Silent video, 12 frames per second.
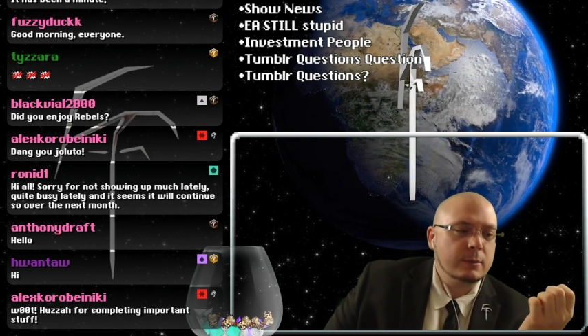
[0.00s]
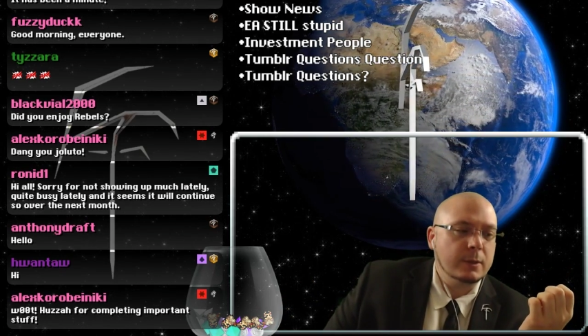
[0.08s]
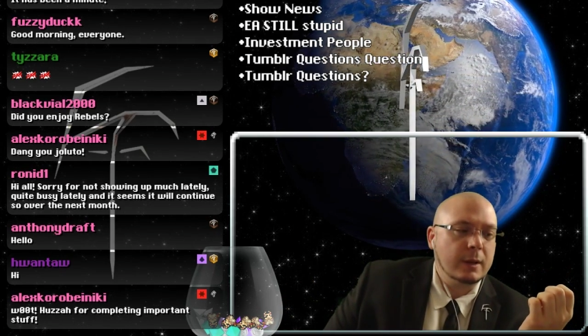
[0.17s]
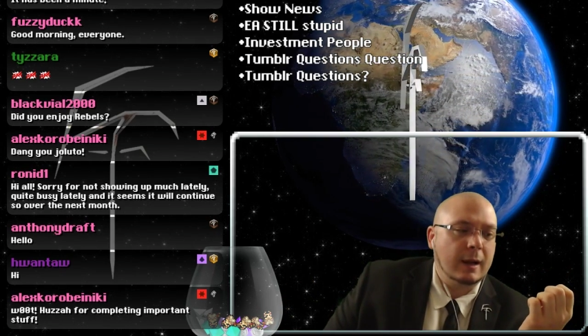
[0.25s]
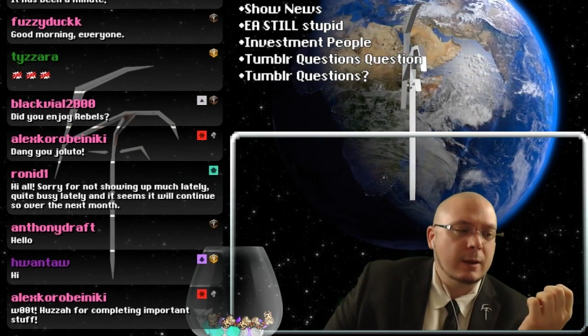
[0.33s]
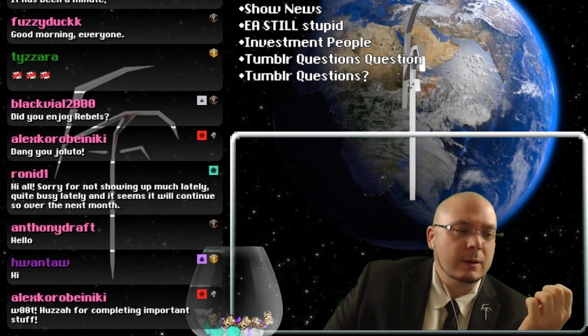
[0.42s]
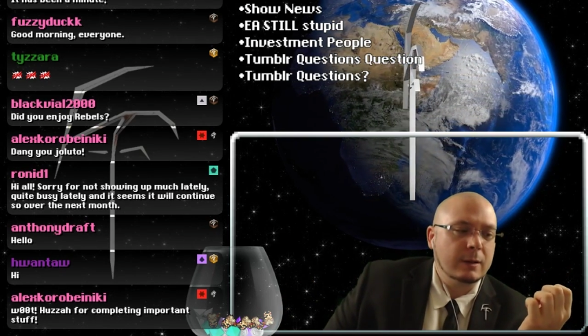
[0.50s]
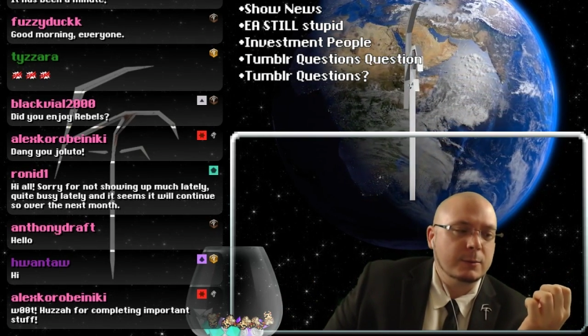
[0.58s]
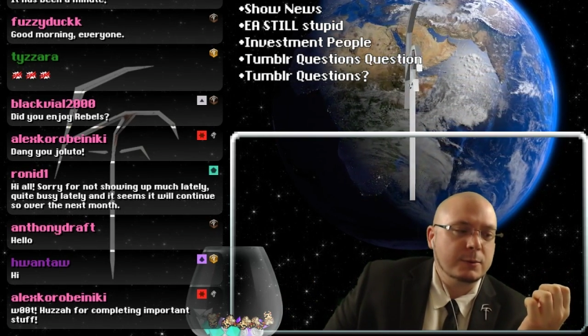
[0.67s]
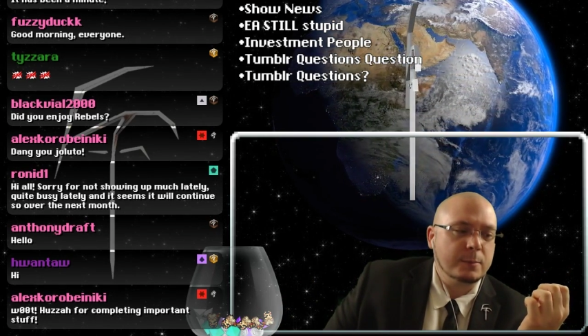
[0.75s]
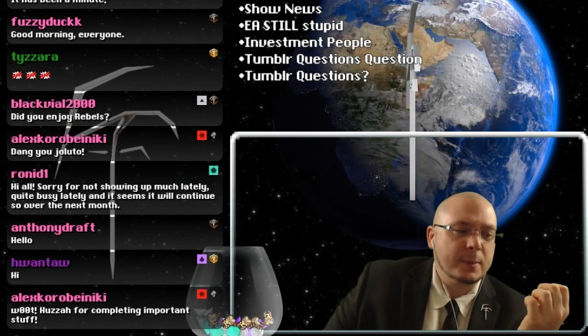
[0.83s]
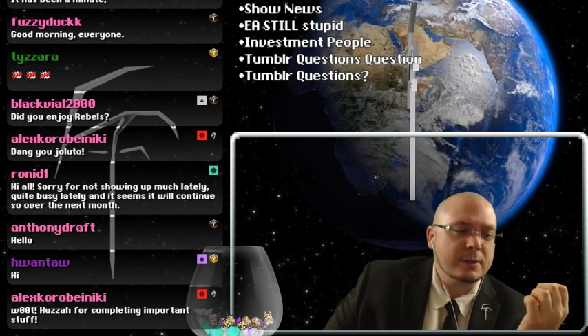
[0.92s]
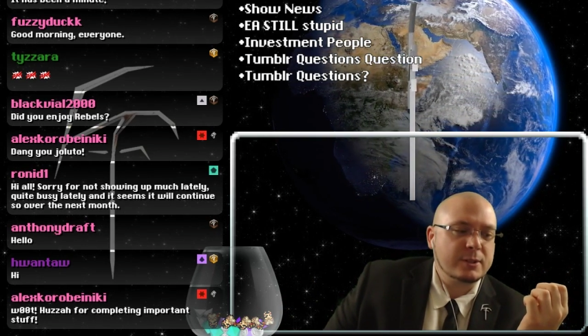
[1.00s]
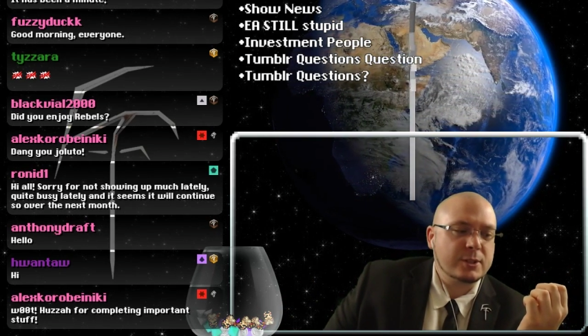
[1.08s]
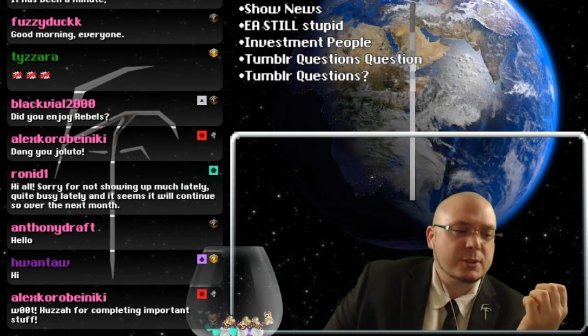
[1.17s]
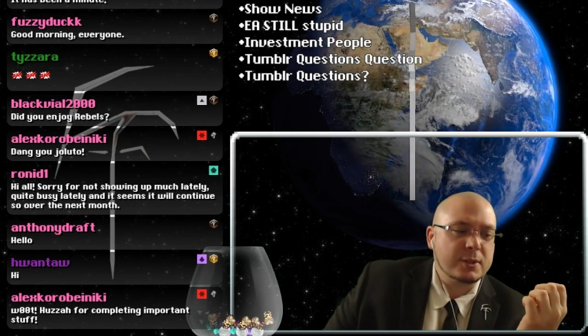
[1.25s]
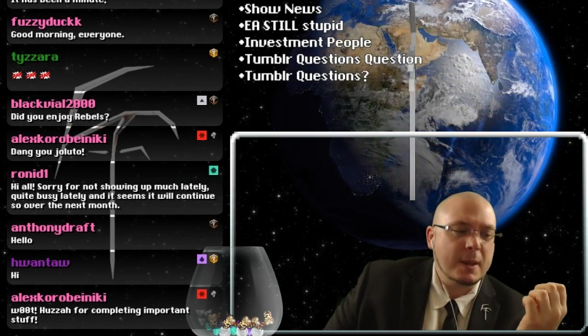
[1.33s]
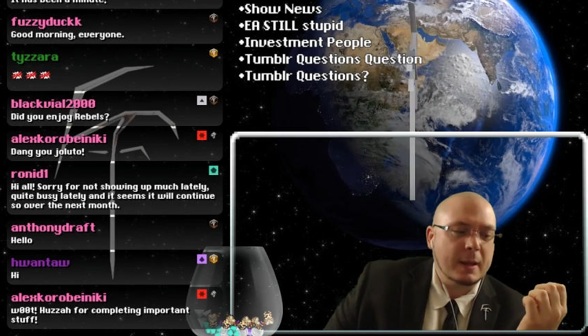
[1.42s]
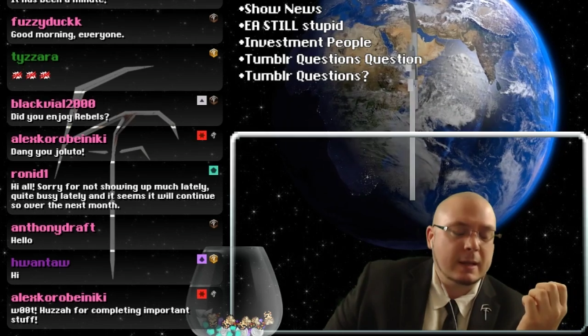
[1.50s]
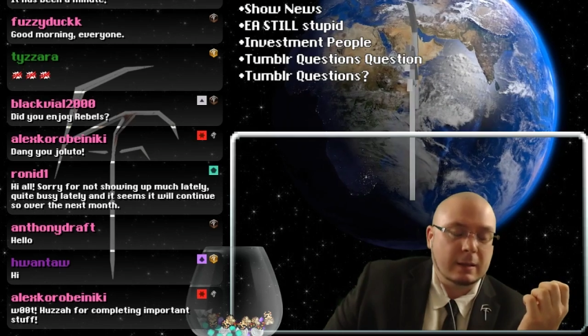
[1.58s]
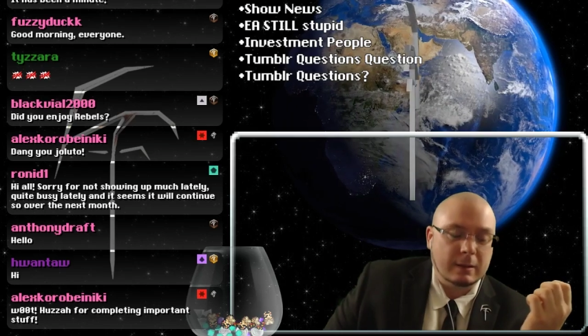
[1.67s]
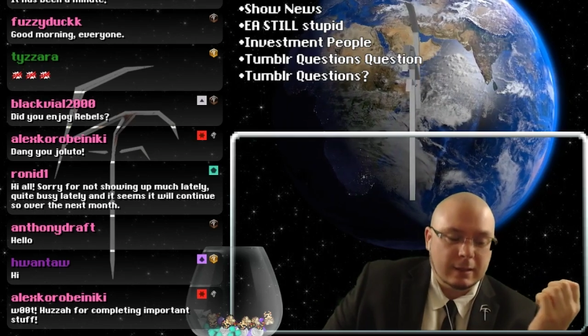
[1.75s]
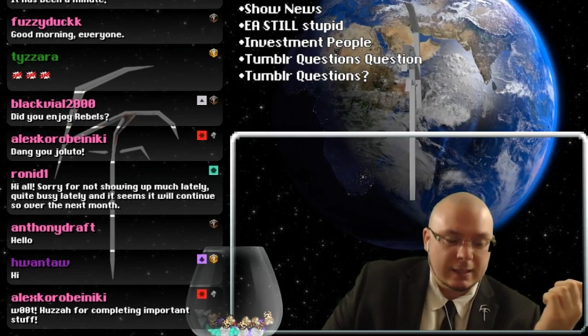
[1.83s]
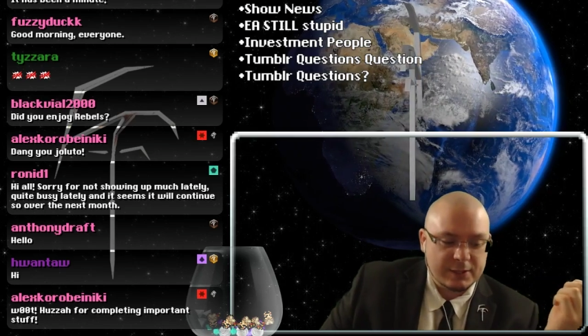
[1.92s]
it would have been such a
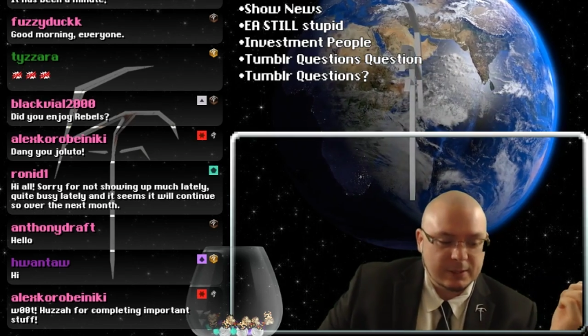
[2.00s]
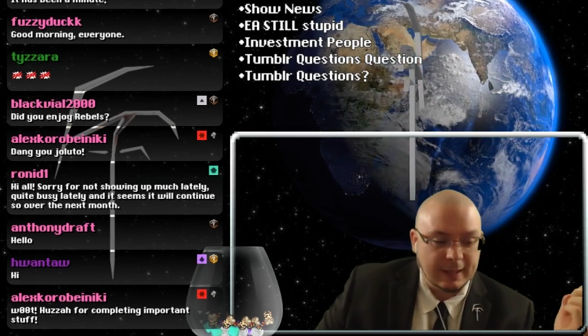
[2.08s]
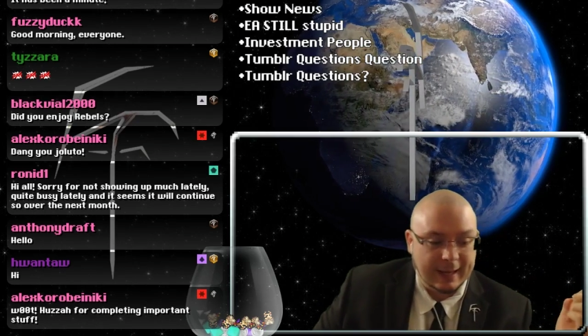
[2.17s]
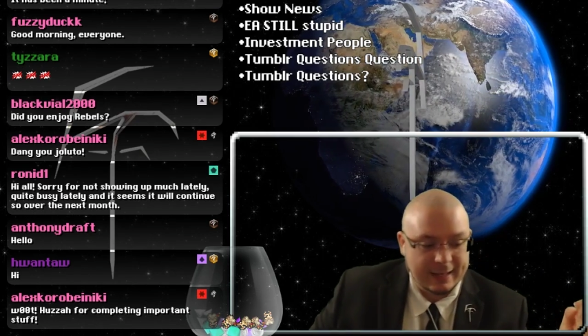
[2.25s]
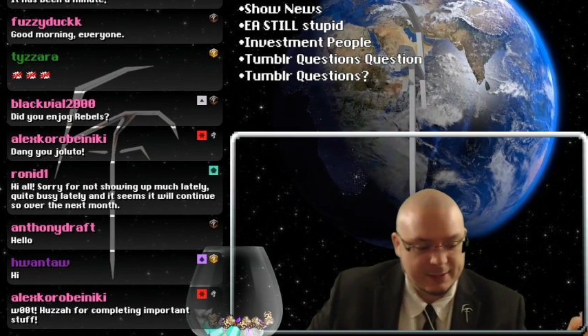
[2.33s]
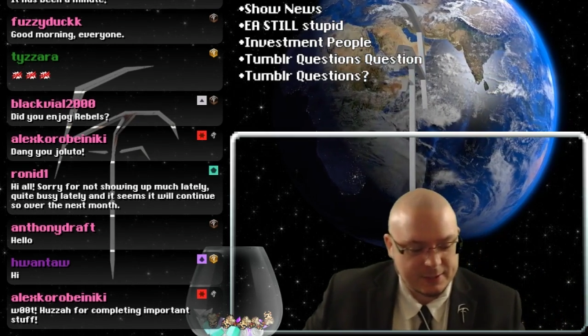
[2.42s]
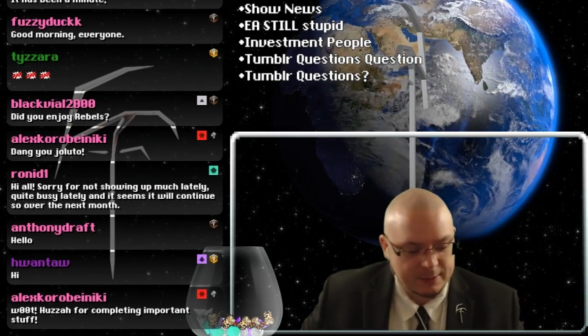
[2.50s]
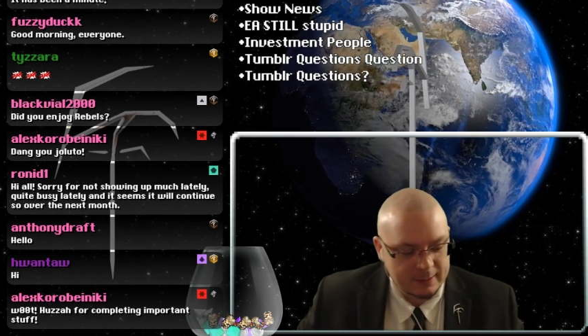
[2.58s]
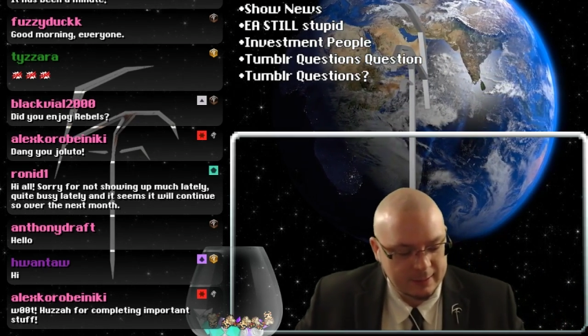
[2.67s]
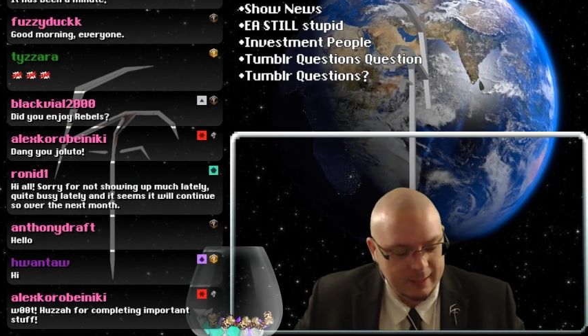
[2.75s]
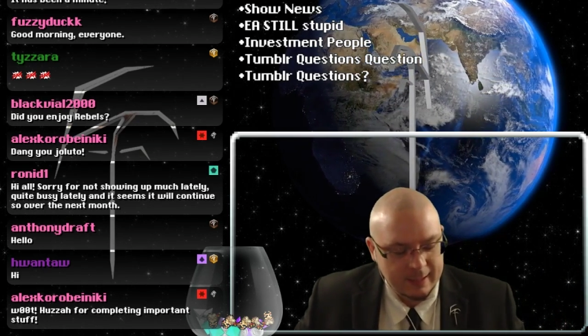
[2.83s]
colossal hassle